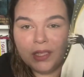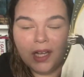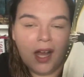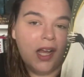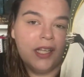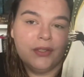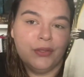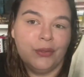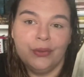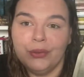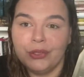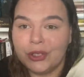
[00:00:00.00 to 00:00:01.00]
I
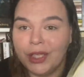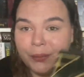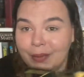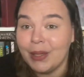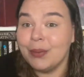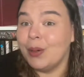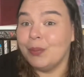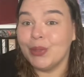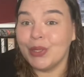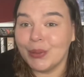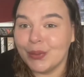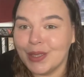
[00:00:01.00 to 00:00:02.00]
knew straight away what book
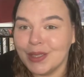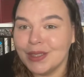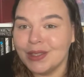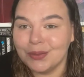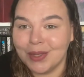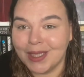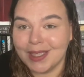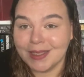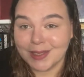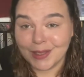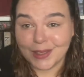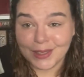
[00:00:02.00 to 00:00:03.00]
it was when I
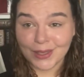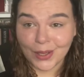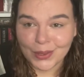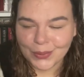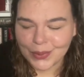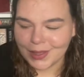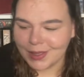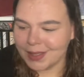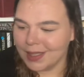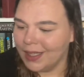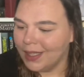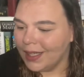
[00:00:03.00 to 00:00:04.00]
seen this artwork.
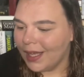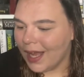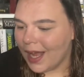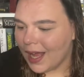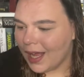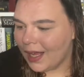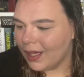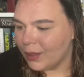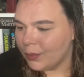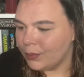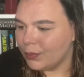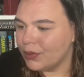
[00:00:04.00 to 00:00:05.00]

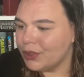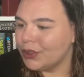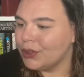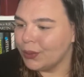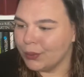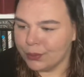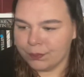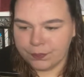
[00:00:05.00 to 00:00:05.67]
Um, so